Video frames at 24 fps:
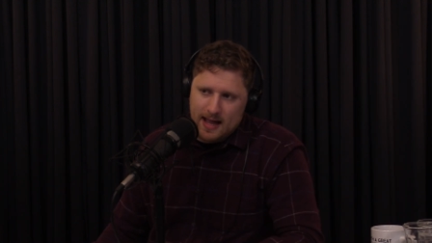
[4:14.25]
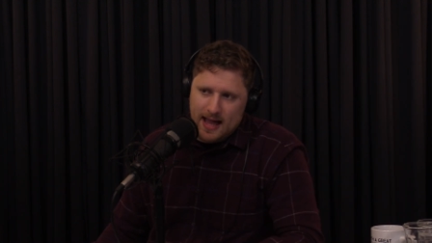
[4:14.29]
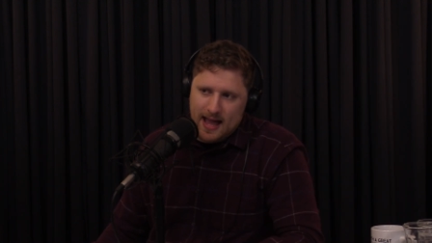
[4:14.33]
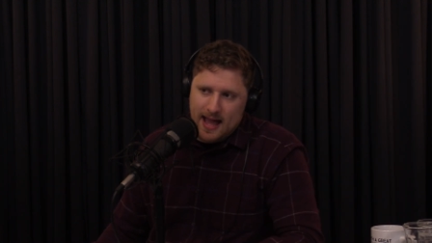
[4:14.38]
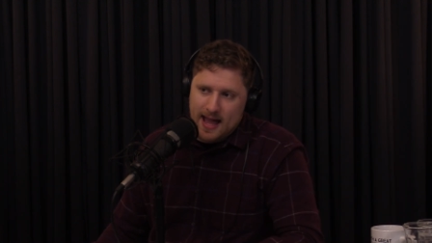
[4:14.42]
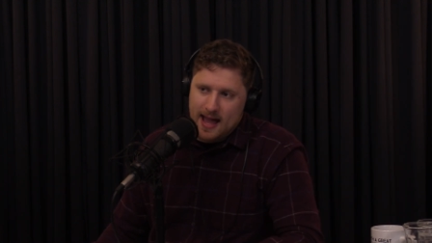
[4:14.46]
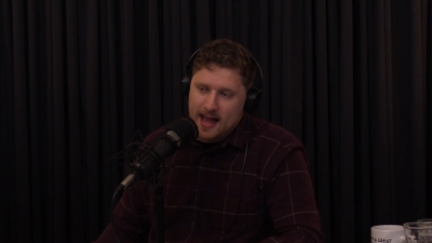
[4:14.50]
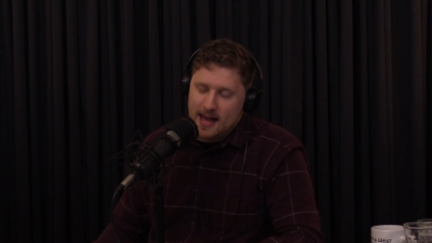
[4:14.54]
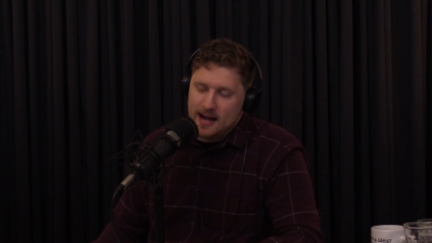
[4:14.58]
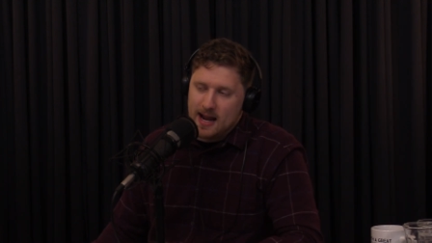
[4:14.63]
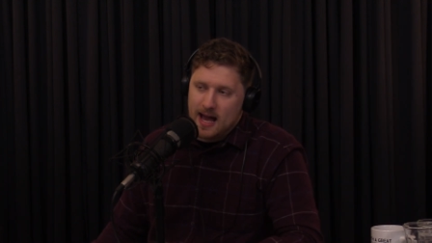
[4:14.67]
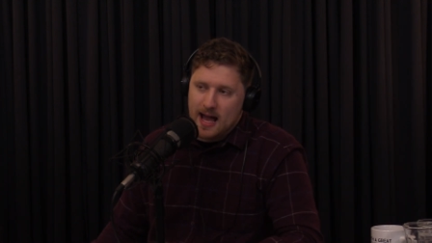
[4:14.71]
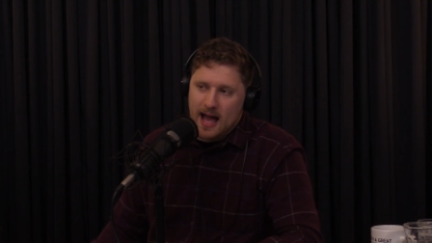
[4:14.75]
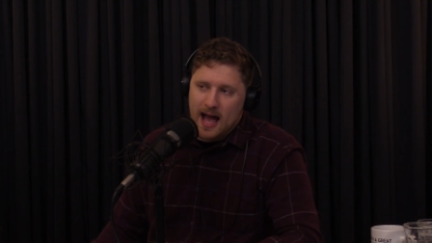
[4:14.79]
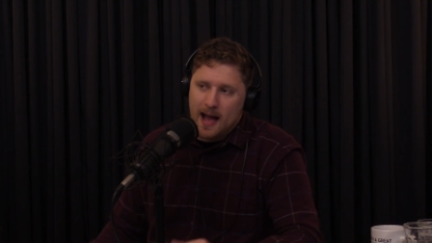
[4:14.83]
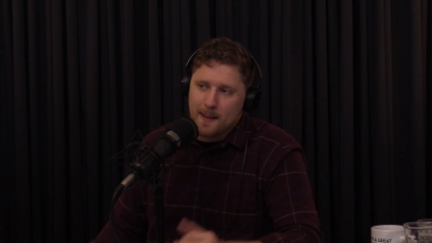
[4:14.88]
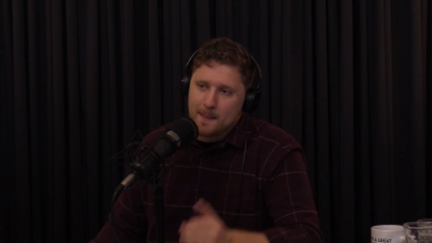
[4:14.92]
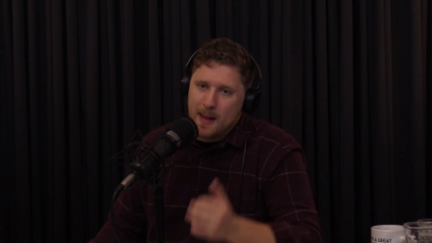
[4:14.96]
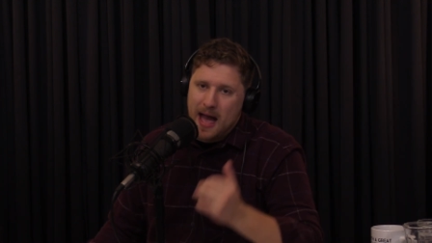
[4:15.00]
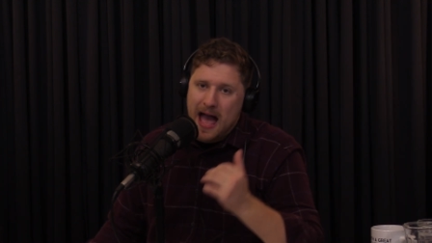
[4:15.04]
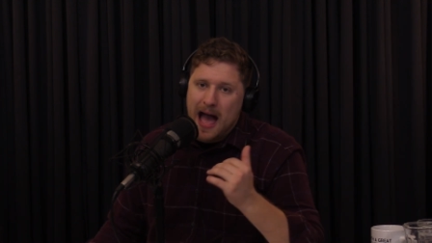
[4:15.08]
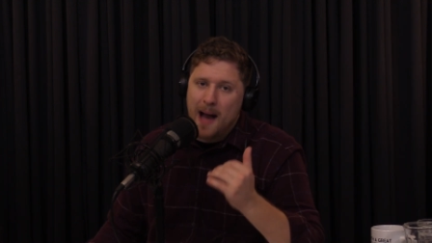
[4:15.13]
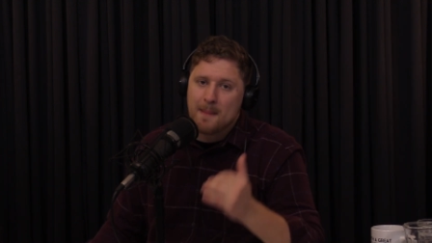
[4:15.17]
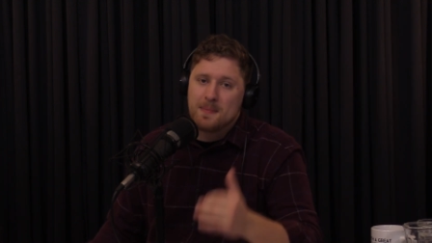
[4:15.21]

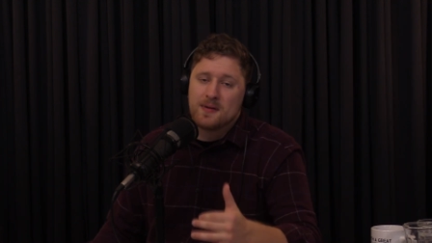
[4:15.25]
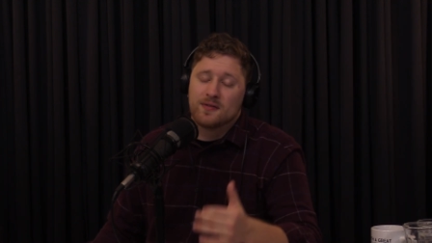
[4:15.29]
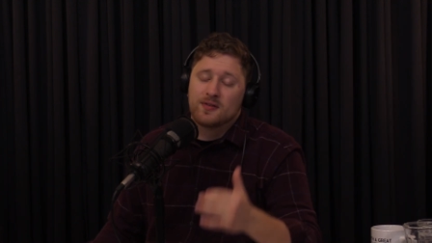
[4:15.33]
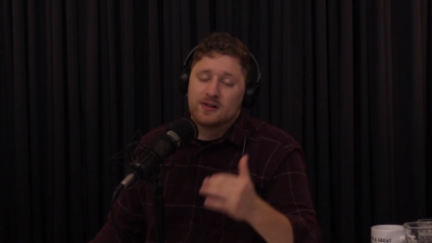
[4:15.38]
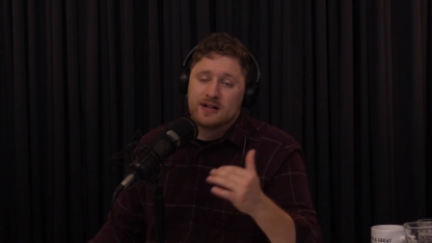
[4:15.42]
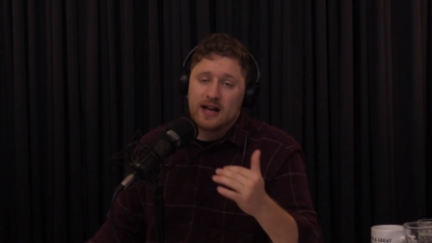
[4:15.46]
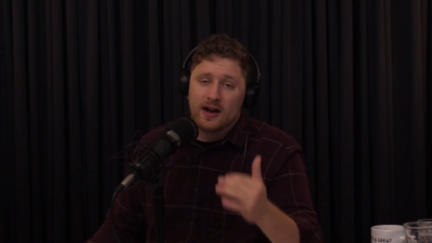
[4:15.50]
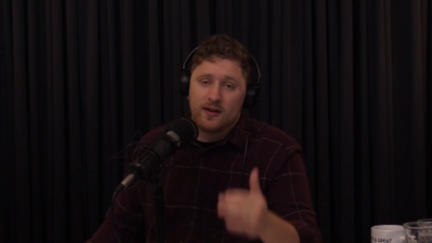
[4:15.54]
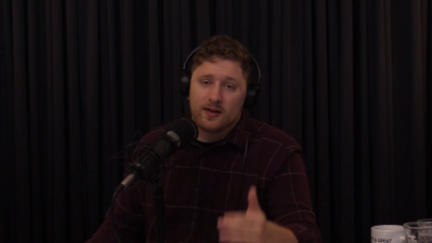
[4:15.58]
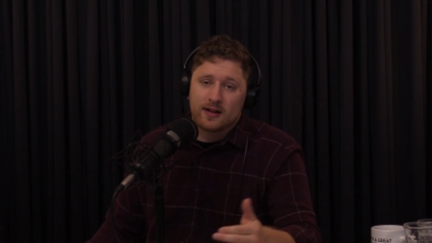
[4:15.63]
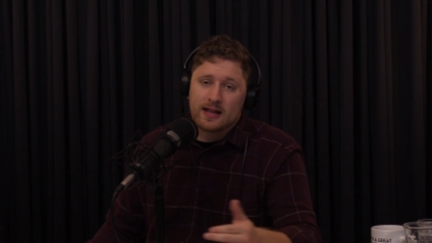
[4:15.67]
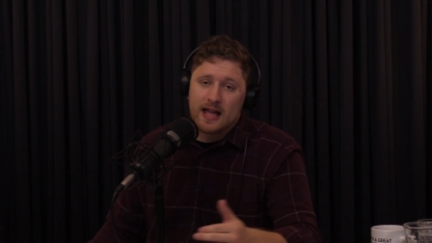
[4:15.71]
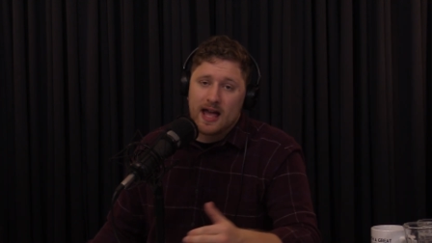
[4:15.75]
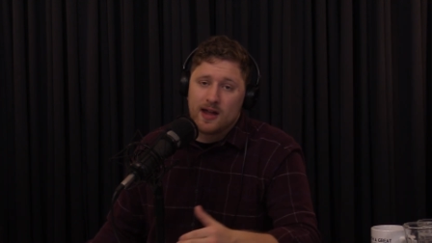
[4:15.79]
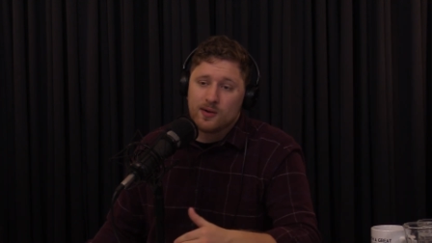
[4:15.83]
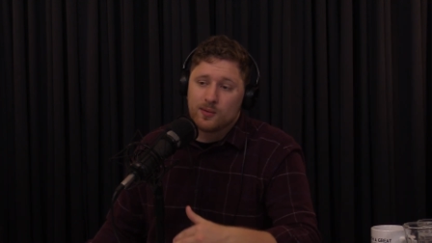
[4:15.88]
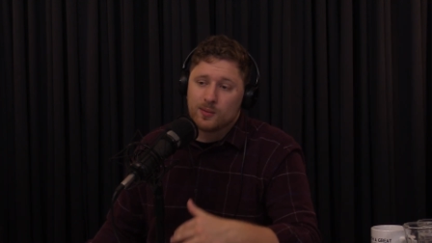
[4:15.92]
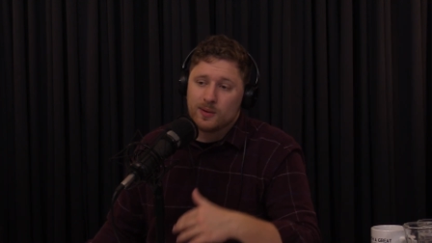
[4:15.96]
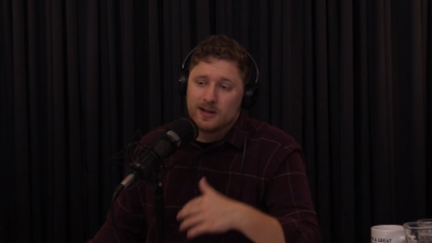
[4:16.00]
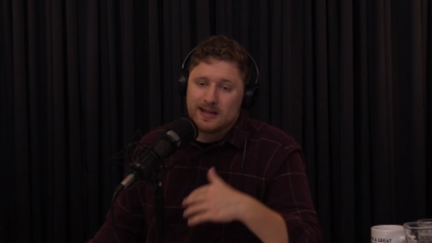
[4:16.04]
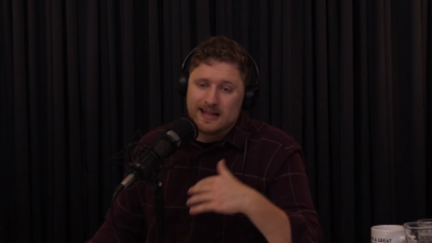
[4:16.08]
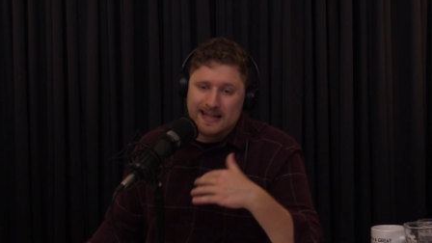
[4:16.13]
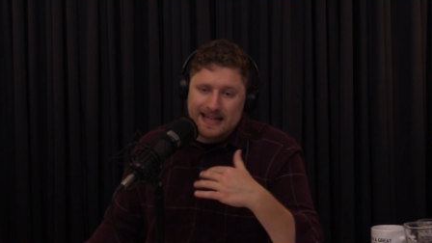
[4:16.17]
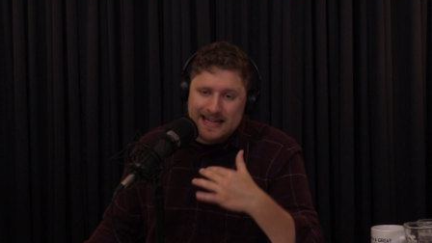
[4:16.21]
I'm happy for Derrick
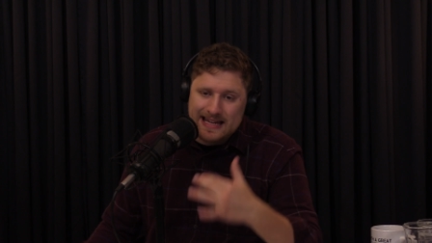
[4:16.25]
Henry,